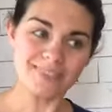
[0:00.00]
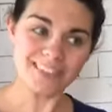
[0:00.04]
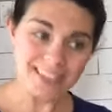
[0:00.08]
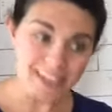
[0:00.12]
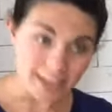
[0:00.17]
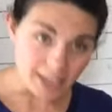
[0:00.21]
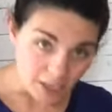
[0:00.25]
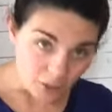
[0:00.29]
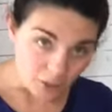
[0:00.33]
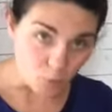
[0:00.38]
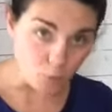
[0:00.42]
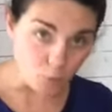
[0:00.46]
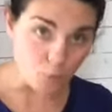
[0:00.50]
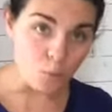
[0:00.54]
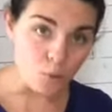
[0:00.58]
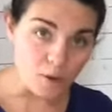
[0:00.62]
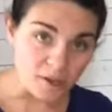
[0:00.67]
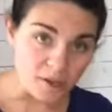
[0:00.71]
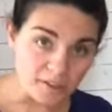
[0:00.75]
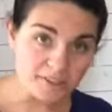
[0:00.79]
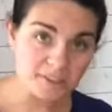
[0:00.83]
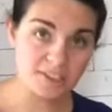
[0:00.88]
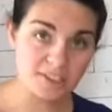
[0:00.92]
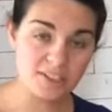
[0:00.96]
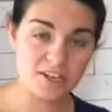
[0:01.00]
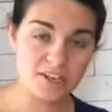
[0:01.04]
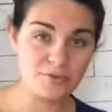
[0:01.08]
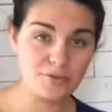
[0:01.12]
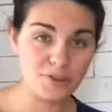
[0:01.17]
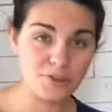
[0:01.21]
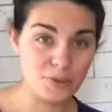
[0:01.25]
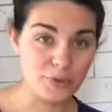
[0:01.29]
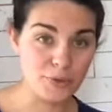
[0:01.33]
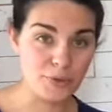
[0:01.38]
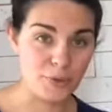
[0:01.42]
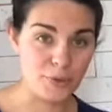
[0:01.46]
It will dissolve
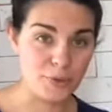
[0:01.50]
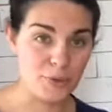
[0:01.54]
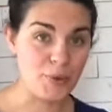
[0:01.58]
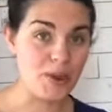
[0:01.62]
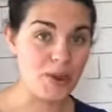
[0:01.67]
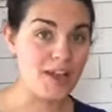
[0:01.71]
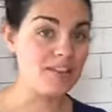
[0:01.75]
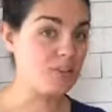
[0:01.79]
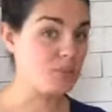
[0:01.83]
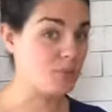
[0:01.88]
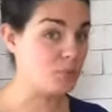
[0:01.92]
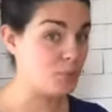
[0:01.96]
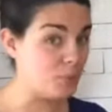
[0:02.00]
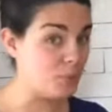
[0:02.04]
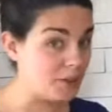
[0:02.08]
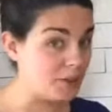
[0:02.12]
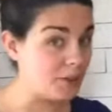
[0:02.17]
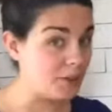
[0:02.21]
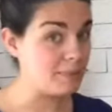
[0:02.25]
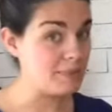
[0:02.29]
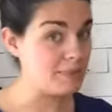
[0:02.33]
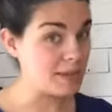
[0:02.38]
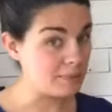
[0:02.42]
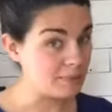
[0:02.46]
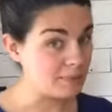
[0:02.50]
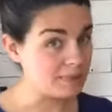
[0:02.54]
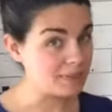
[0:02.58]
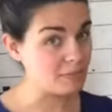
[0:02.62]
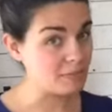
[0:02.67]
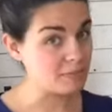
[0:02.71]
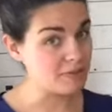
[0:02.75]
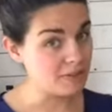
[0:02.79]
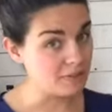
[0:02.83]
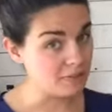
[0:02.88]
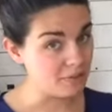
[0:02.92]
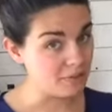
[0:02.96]
the glue and you will be able to
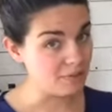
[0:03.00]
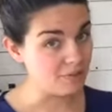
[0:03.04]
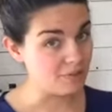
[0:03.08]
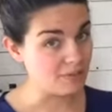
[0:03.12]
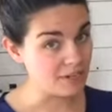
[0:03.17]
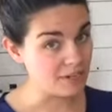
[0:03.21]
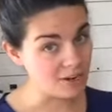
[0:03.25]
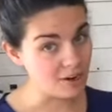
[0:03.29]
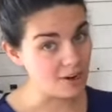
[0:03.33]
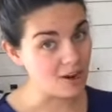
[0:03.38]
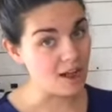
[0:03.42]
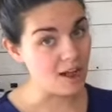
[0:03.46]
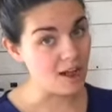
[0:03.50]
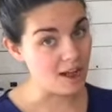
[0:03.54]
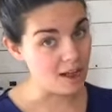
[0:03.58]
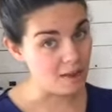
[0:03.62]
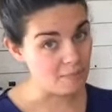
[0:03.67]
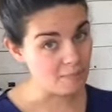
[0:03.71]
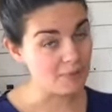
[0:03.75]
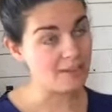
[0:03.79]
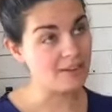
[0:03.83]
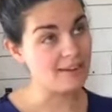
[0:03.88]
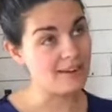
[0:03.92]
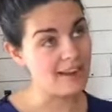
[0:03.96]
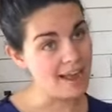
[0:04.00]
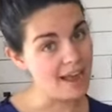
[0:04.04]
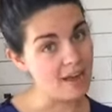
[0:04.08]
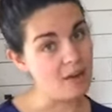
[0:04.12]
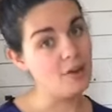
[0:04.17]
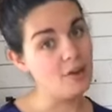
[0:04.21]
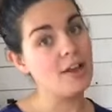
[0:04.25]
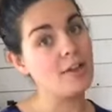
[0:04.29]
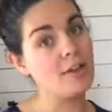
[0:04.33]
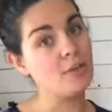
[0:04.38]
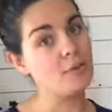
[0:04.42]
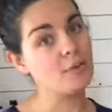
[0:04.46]
peel the veneer up. Now,
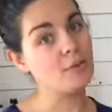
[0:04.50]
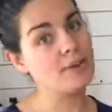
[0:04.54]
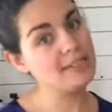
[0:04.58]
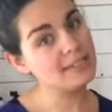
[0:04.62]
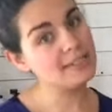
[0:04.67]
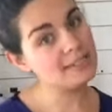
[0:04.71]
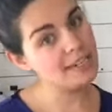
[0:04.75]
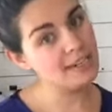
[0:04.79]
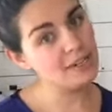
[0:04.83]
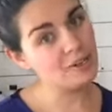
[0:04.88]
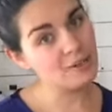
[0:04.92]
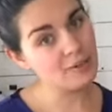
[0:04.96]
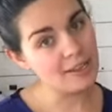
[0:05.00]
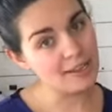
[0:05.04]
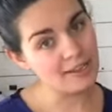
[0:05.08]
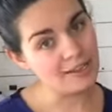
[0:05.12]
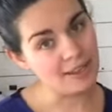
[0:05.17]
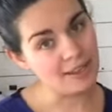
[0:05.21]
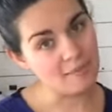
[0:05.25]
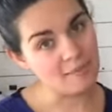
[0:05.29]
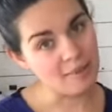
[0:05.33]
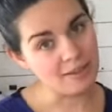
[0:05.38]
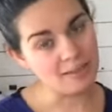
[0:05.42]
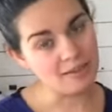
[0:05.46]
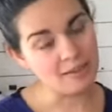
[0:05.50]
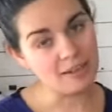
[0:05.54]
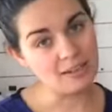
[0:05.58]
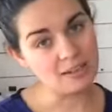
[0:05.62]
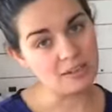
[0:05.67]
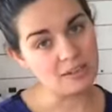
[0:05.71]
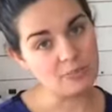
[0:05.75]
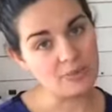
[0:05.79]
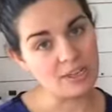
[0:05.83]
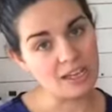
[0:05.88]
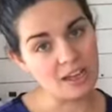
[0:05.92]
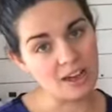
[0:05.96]
the reason I don't like that method is
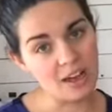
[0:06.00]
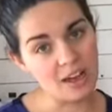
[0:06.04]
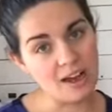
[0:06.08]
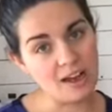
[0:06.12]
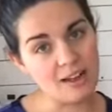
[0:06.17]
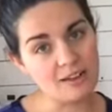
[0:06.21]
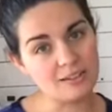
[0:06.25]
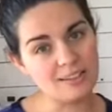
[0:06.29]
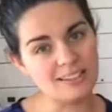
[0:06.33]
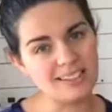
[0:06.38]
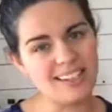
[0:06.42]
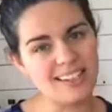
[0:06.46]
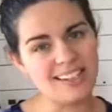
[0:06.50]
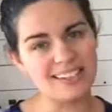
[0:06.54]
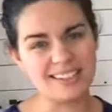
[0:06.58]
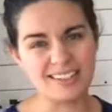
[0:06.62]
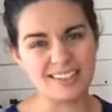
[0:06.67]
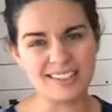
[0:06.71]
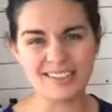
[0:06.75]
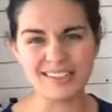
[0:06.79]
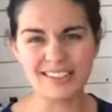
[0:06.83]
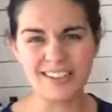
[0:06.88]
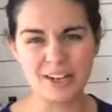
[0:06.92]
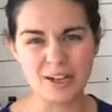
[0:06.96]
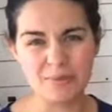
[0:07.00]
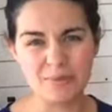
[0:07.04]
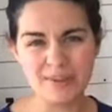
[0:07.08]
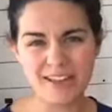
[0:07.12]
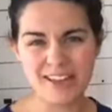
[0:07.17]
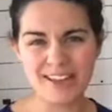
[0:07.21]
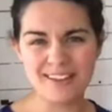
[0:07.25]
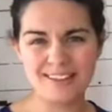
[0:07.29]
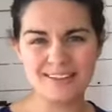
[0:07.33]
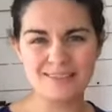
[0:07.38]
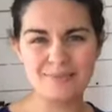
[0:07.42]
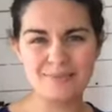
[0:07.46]
because it's a little
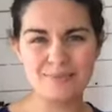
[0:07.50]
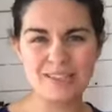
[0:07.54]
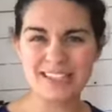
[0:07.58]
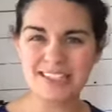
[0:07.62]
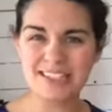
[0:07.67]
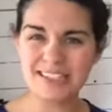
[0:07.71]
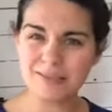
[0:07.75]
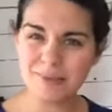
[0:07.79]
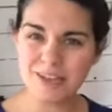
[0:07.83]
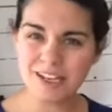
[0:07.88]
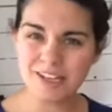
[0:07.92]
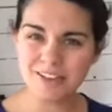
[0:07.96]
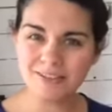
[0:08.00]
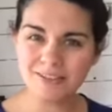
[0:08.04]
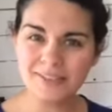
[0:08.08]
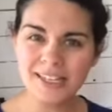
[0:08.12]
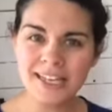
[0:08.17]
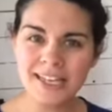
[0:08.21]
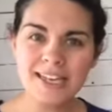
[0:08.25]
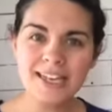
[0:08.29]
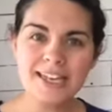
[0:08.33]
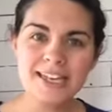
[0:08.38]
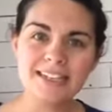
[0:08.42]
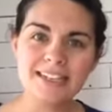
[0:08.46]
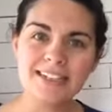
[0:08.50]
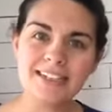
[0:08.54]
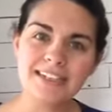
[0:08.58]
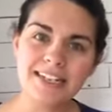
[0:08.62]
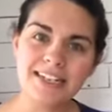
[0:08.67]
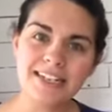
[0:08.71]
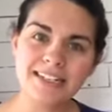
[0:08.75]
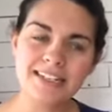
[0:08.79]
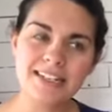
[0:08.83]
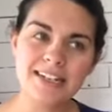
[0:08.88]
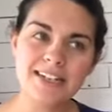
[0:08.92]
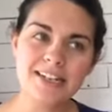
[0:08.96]
bit piecemeal. It
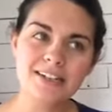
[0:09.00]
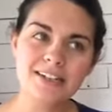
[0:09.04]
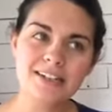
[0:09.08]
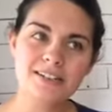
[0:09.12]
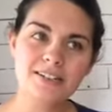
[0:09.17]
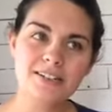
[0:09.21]
doesn't